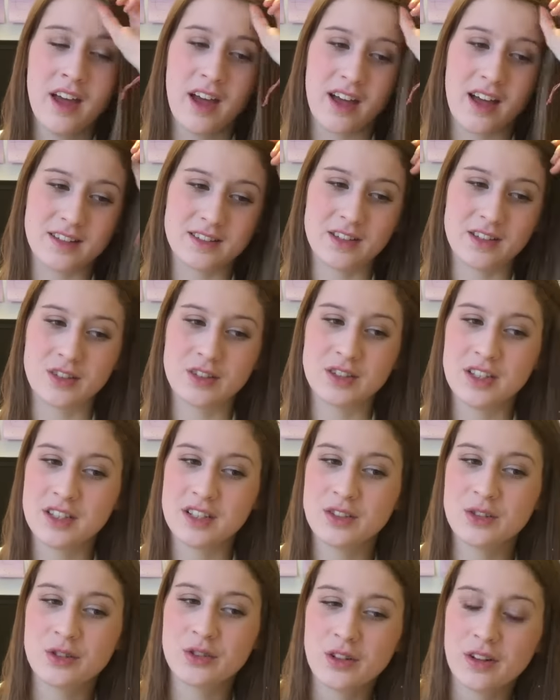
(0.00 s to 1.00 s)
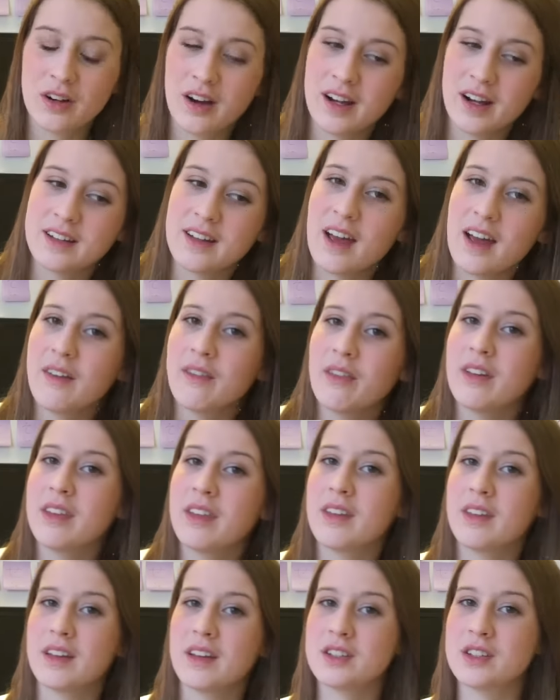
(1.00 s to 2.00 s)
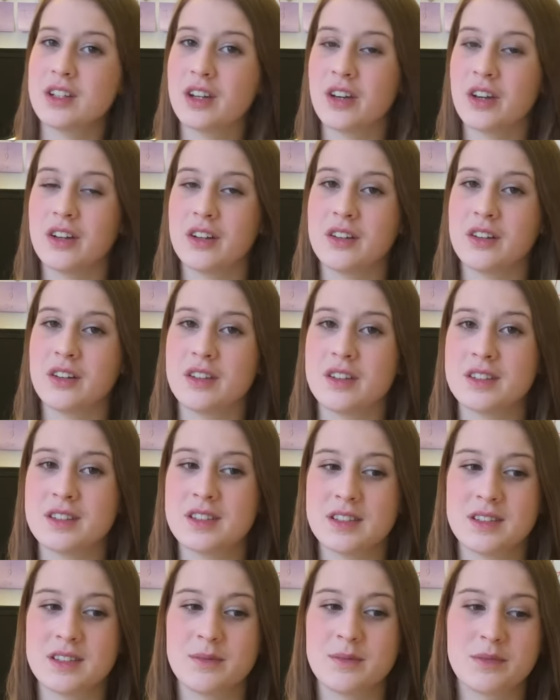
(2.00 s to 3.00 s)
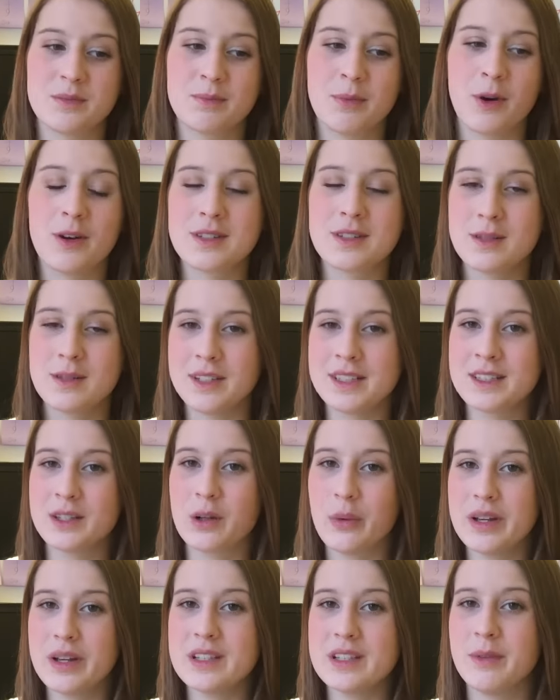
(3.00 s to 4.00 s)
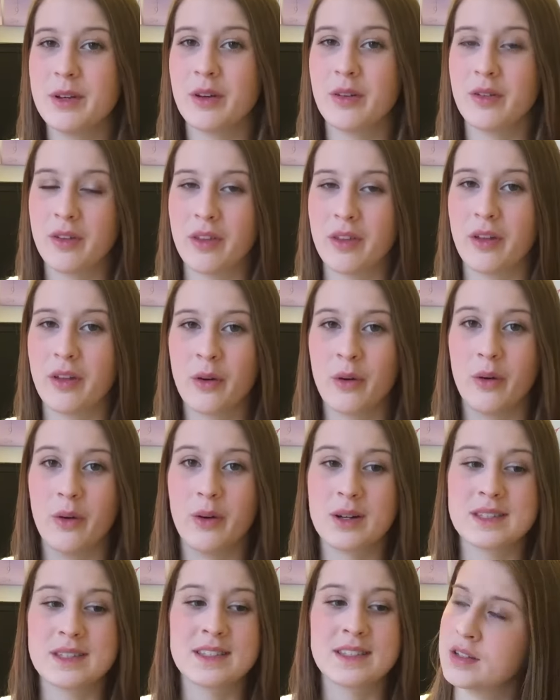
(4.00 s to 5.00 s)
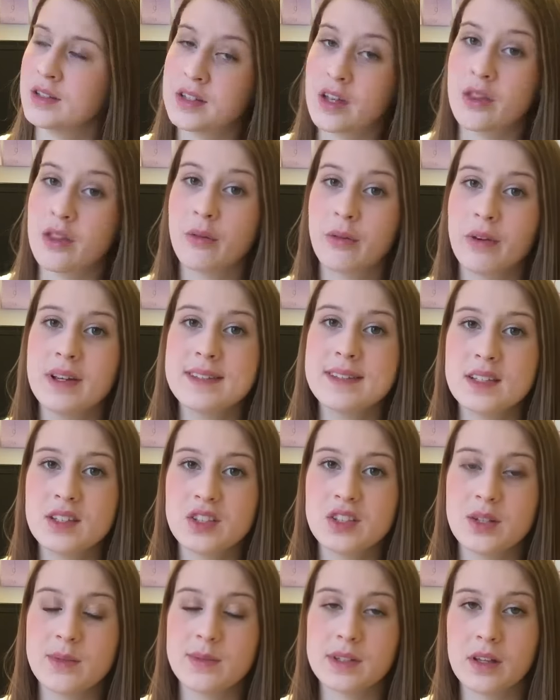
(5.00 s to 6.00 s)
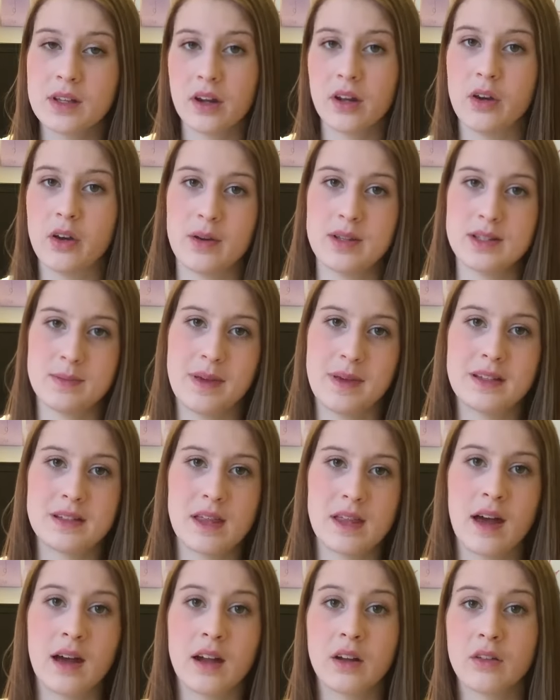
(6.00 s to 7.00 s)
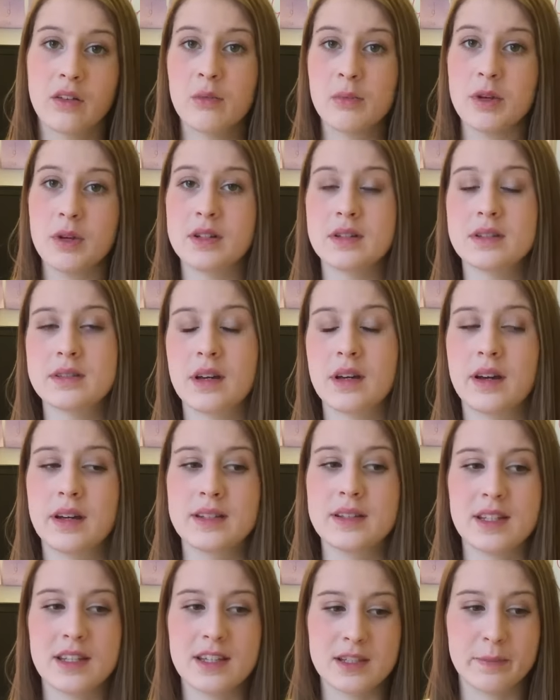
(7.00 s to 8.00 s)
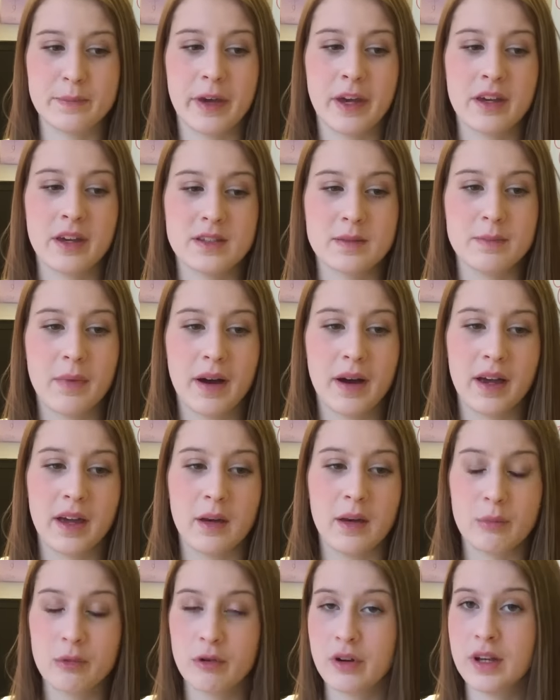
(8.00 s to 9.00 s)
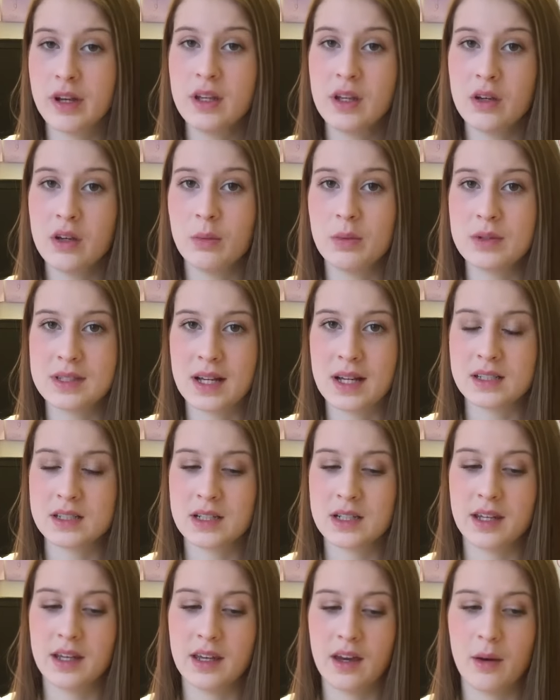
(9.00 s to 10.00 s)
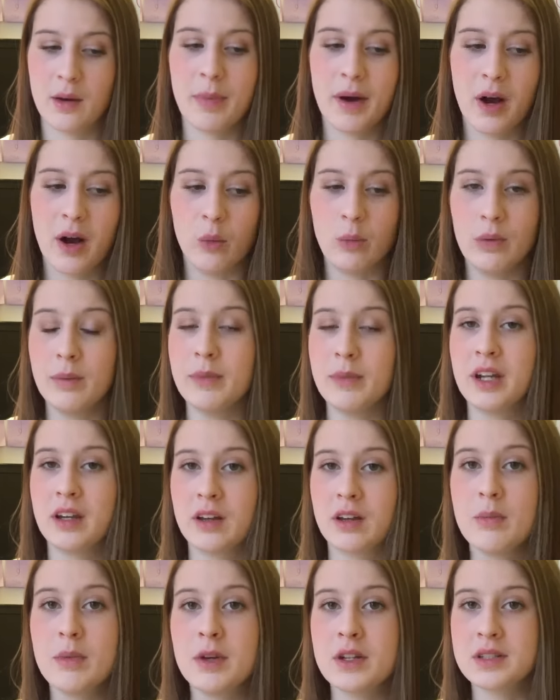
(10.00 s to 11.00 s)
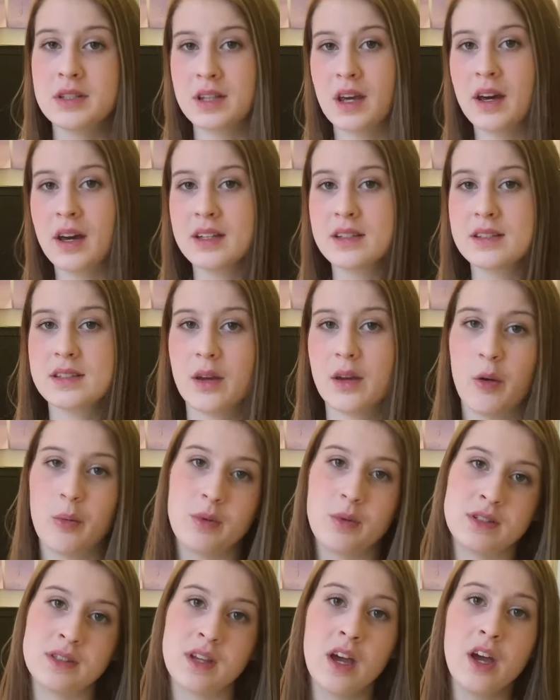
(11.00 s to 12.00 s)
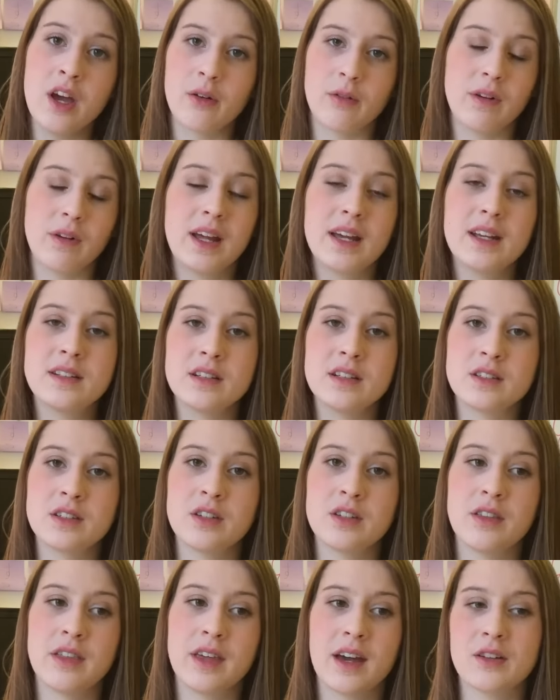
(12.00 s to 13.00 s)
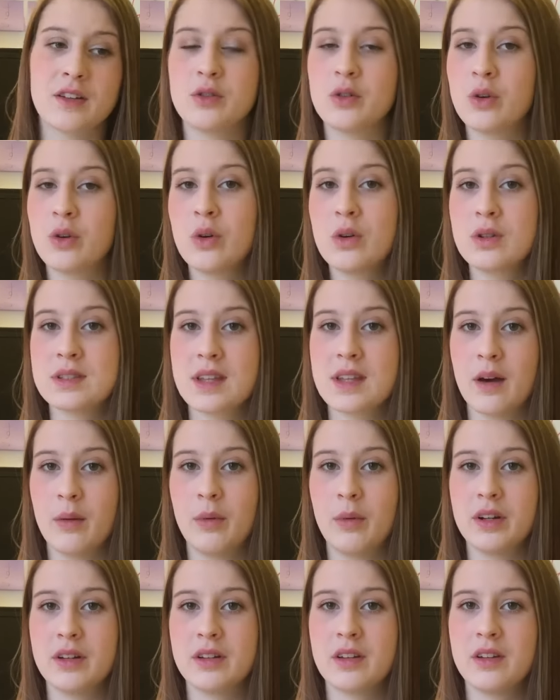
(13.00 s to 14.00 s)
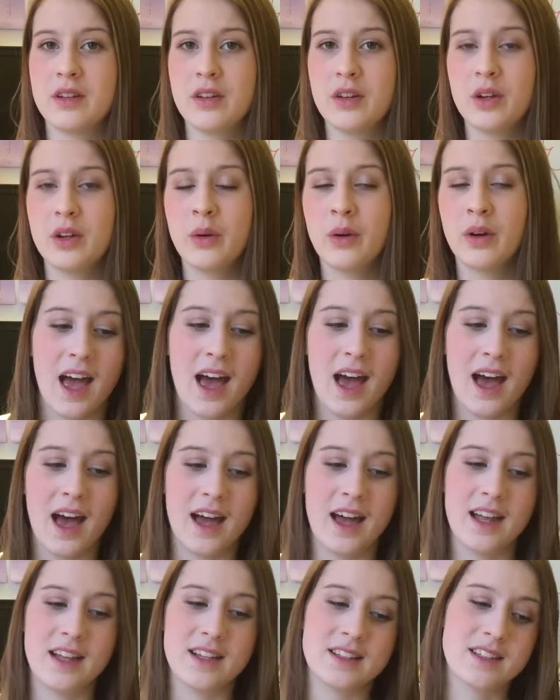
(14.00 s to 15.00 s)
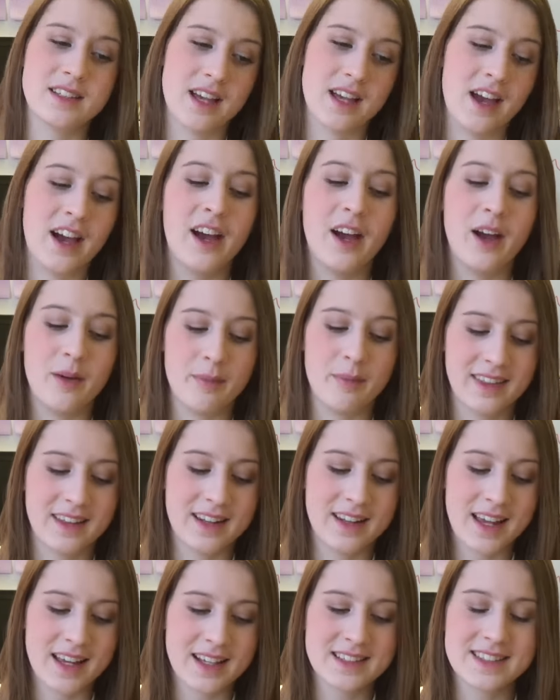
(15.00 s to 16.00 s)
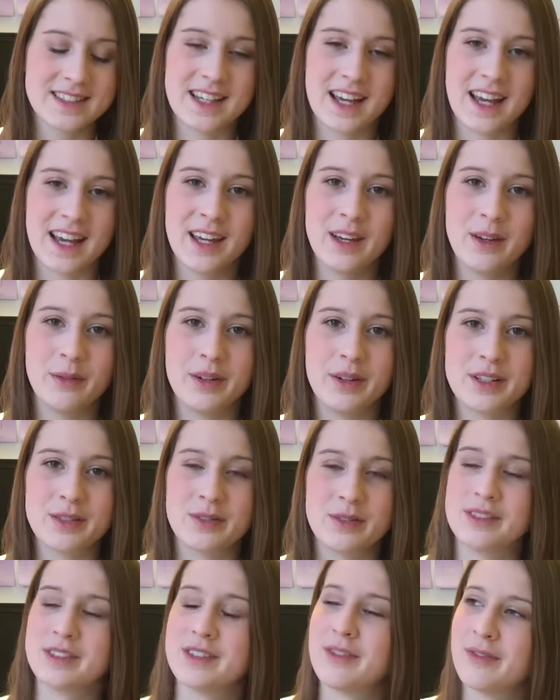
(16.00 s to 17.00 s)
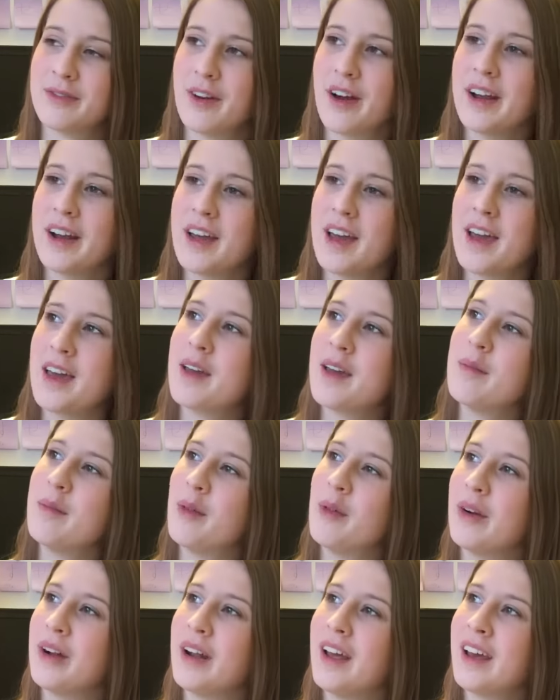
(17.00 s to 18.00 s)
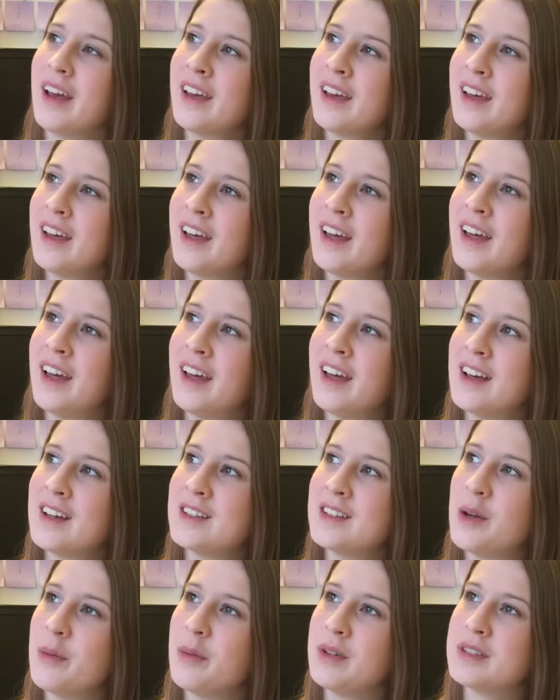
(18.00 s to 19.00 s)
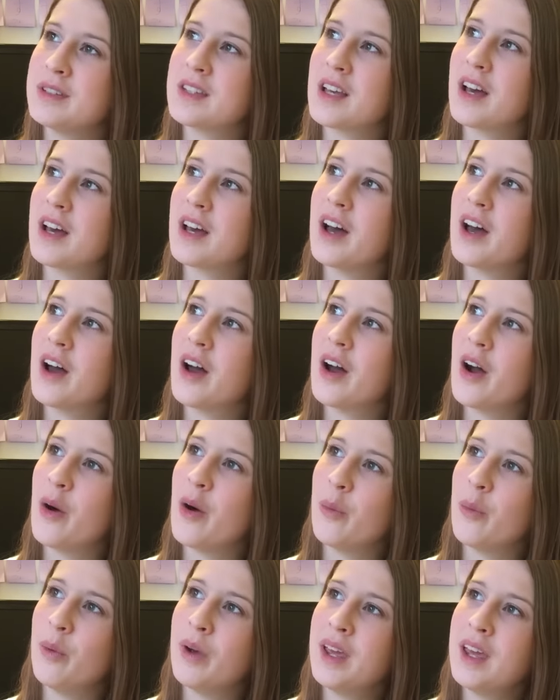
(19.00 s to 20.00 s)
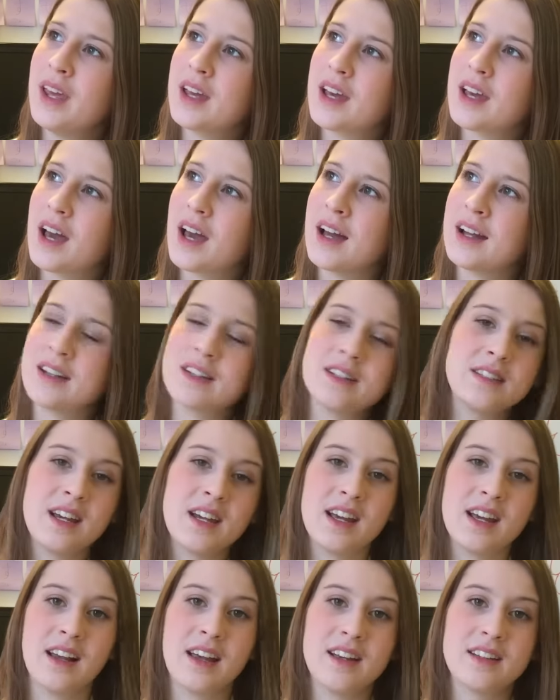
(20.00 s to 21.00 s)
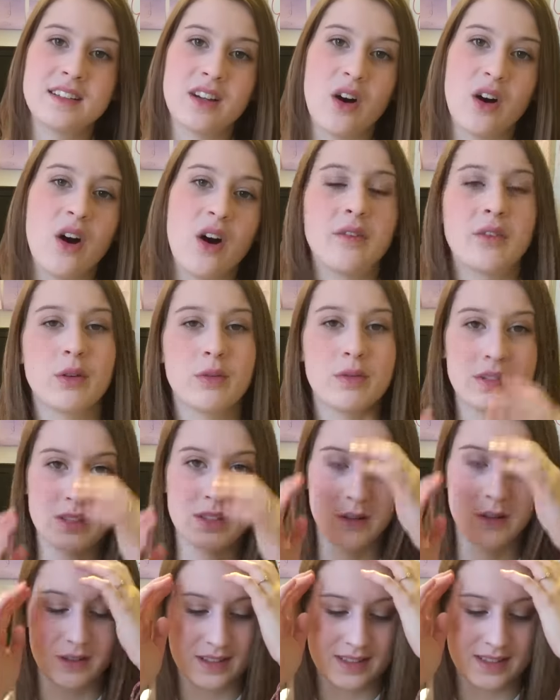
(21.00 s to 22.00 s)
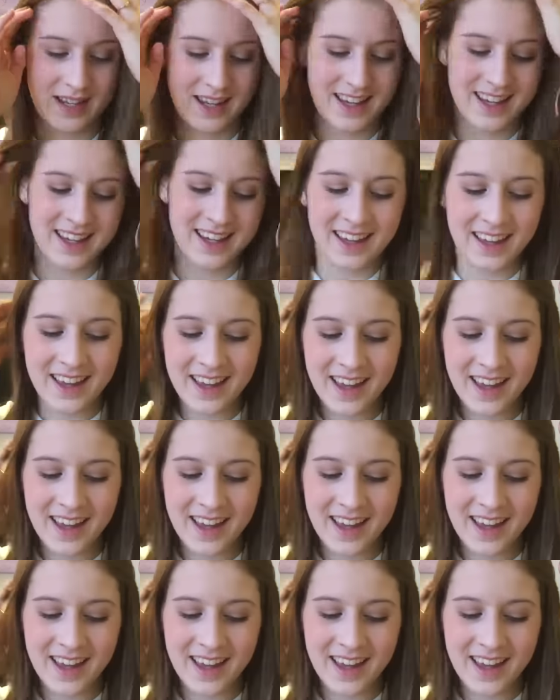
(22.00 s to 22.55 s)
And so she tried everything that she could to possibly squeeze me onto the course. So the reason she was going to go and speak to the head of computer science is because my pre-U was actually about women in computer science, so it was related to the actual course that I wanted to do. And the next day, which was the Friday morning, so it was a week and a day later after results day,